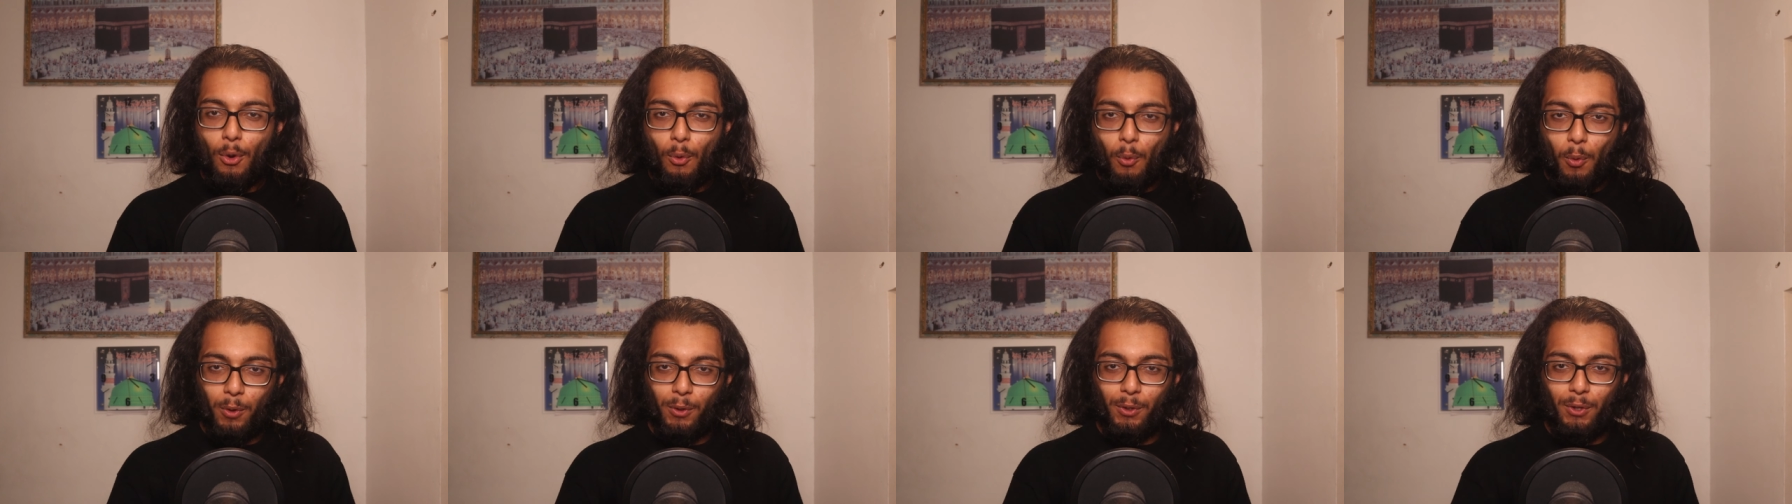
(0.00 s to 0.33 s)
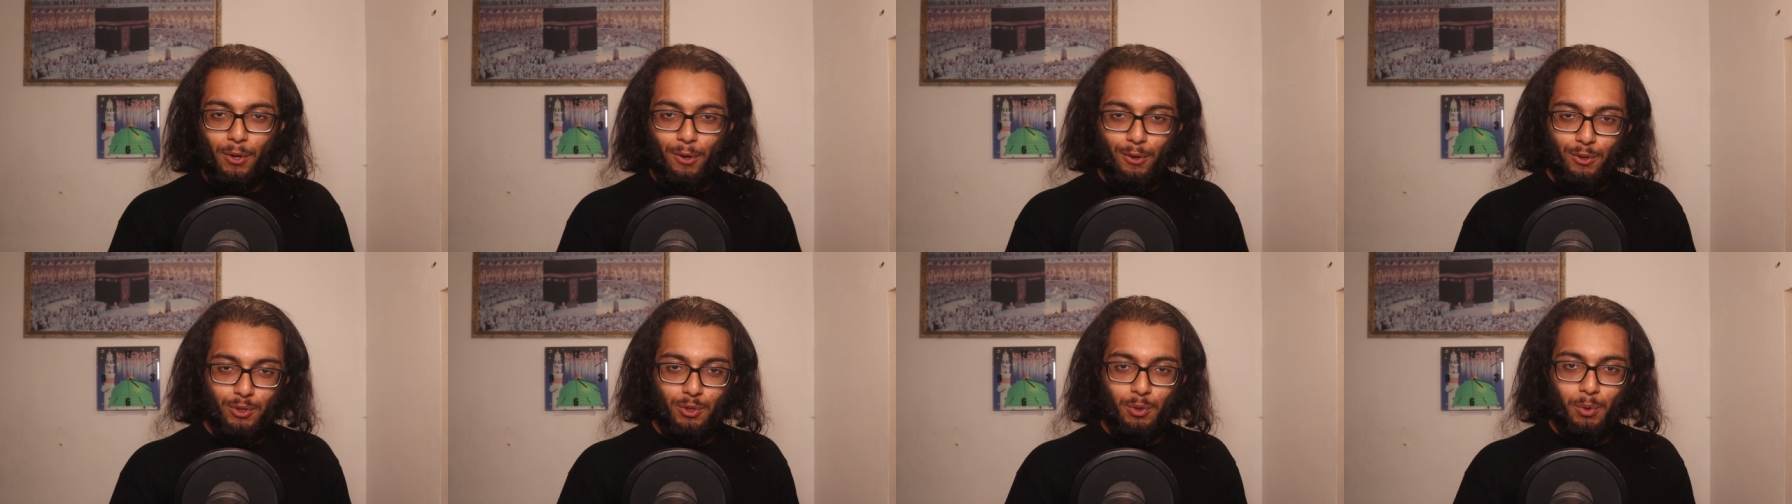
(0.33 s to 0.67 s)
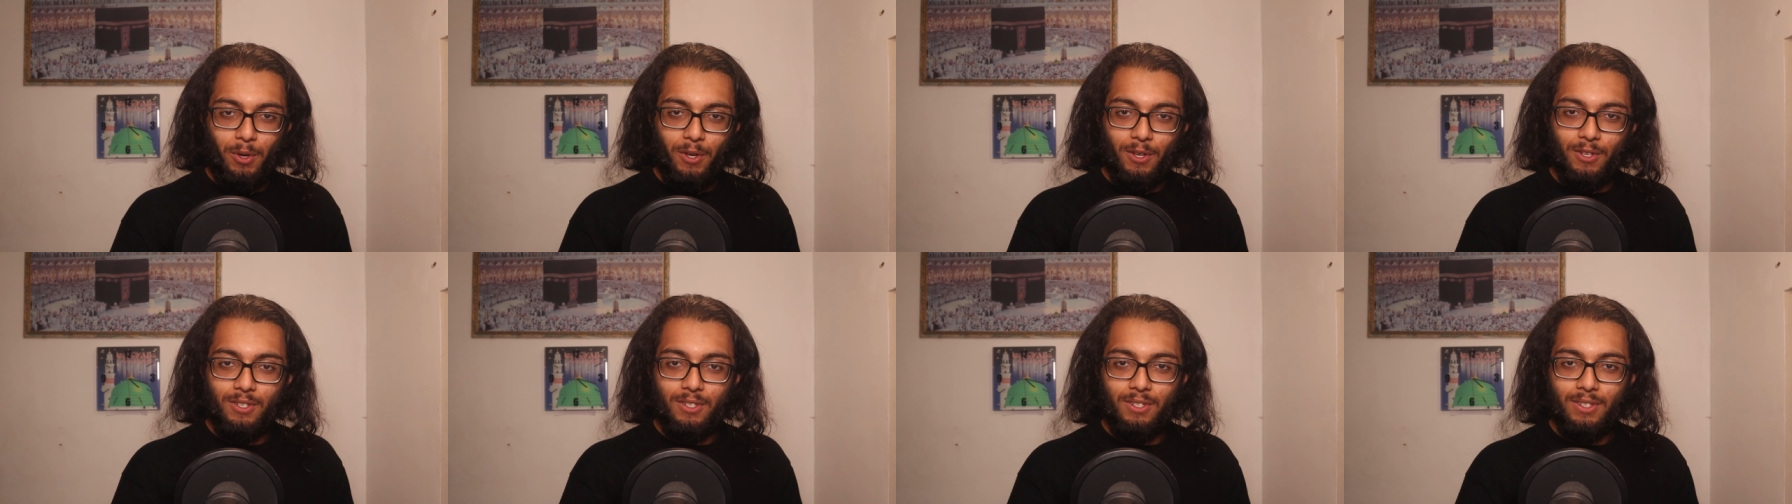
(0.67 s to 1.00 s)
What the
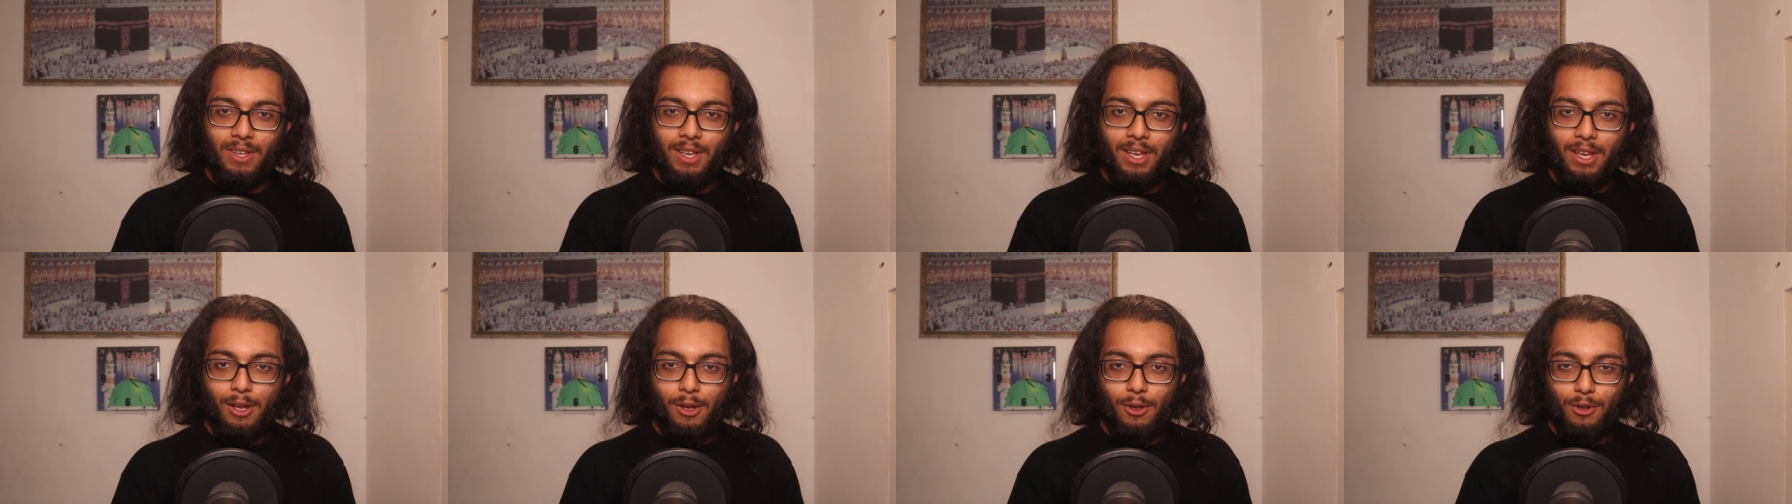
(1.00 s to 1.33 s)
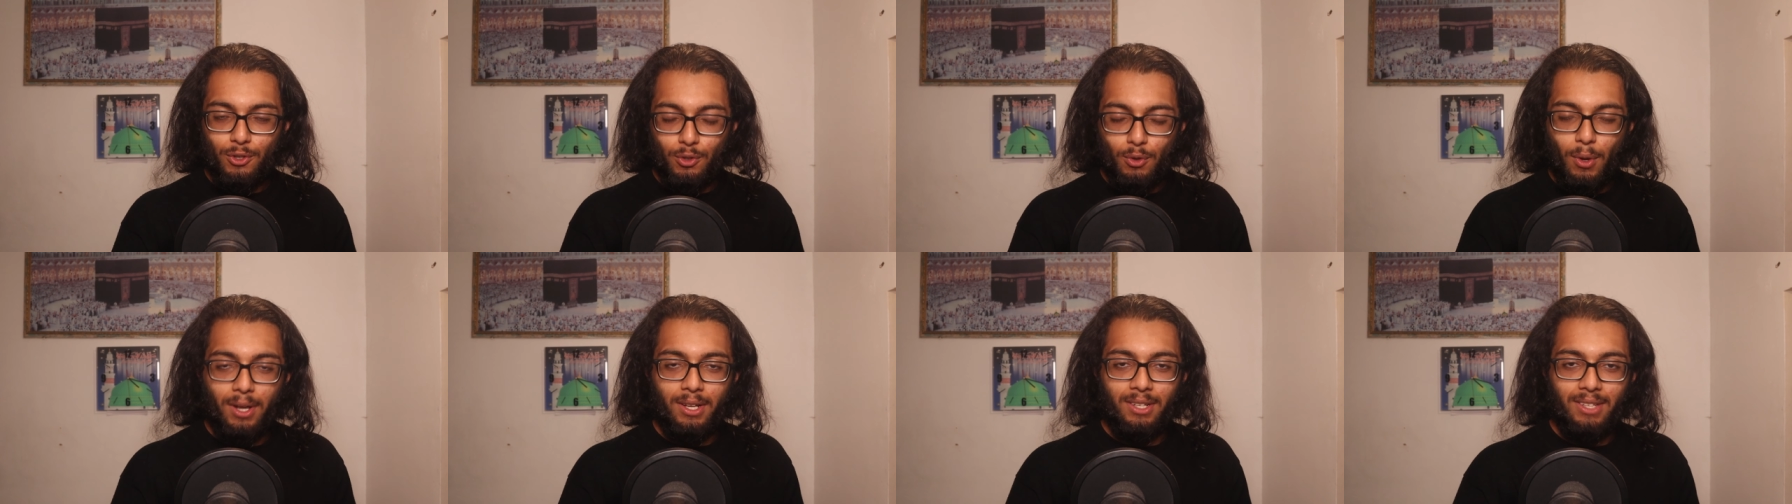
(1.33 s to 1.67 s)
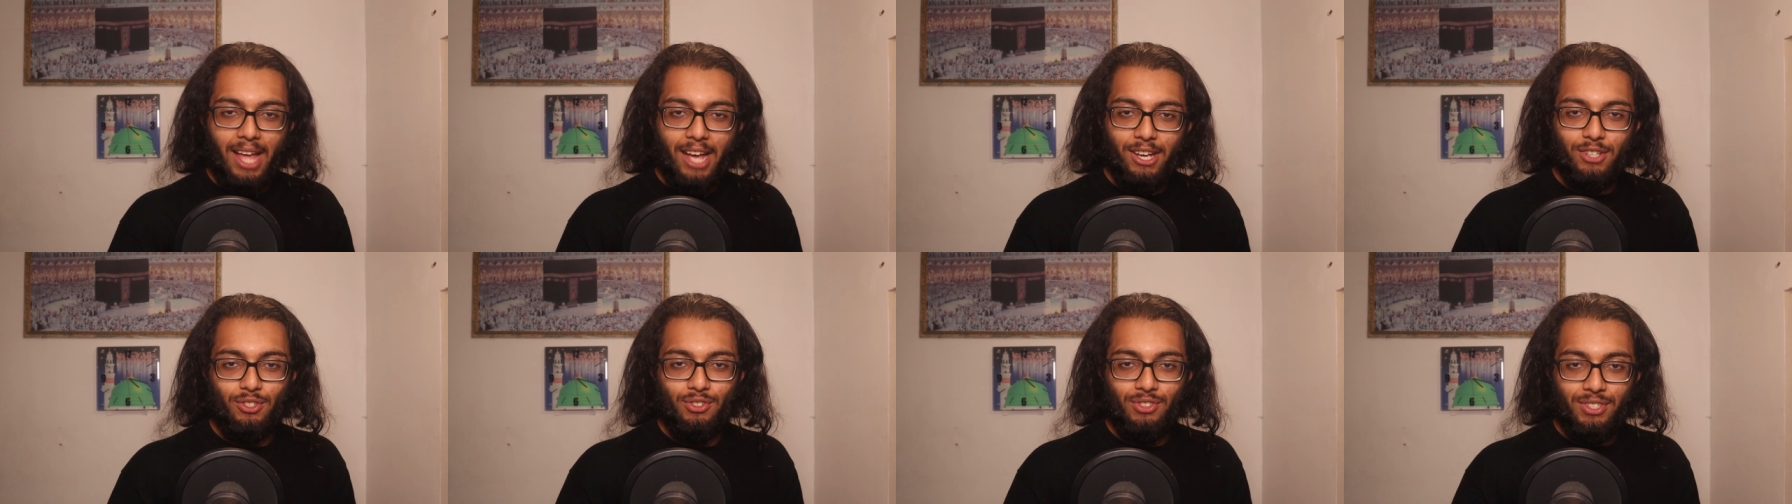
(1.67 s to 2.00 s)
issue is, so I
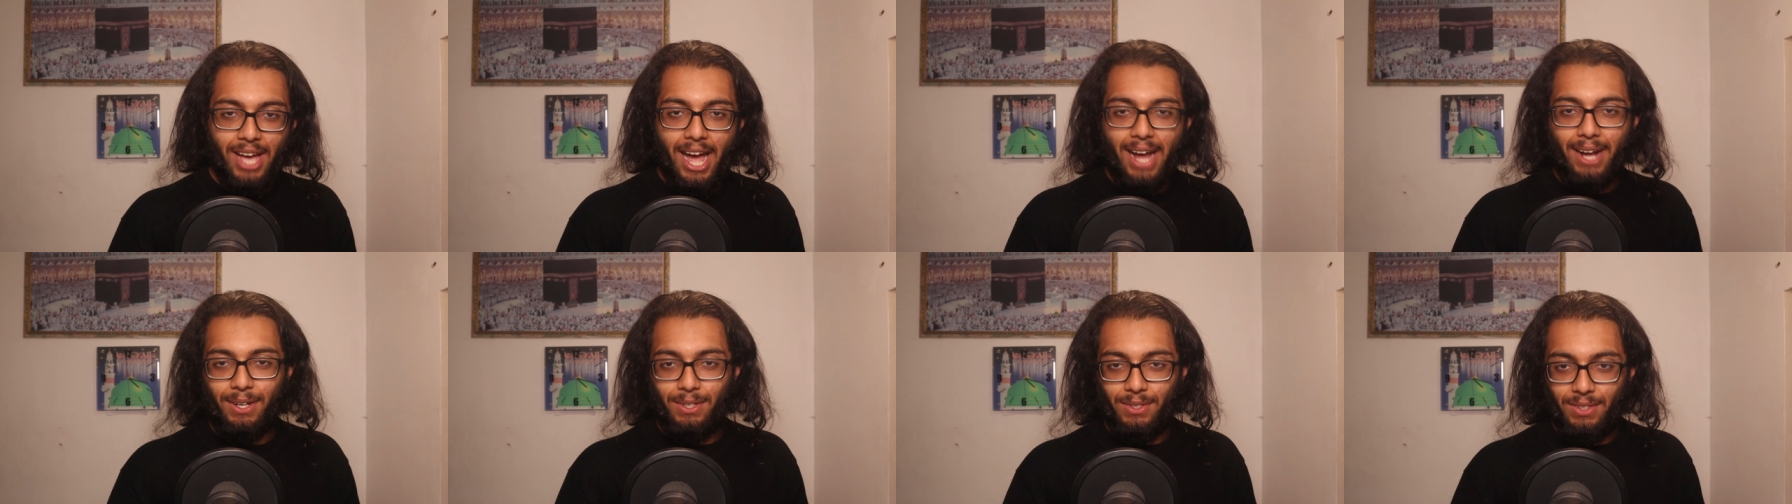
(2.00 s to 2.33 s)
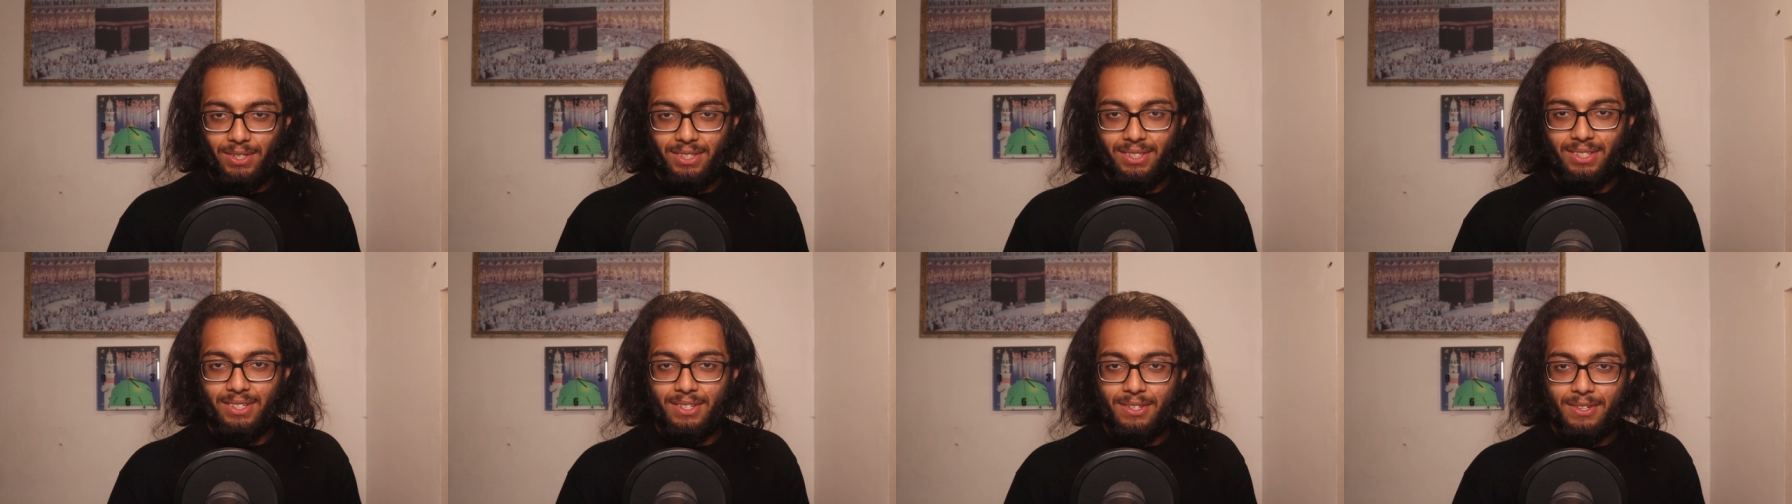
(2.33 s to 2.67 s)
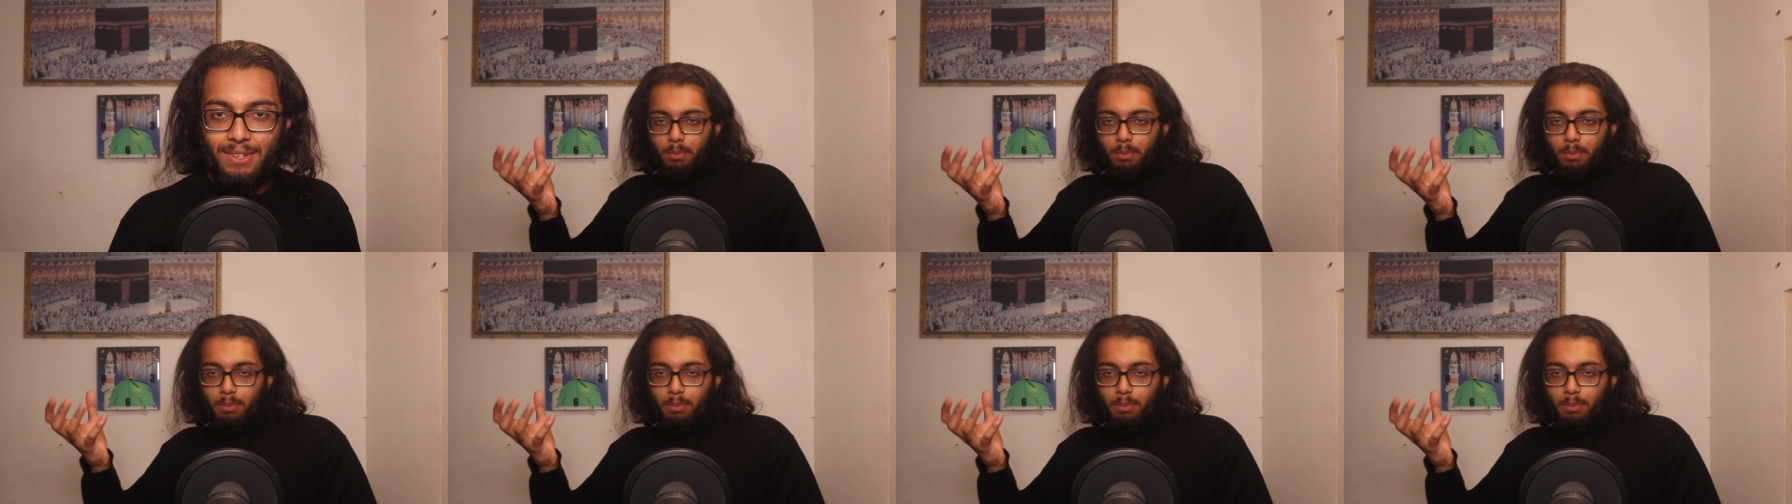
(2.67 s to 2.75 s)
can actually tackle it.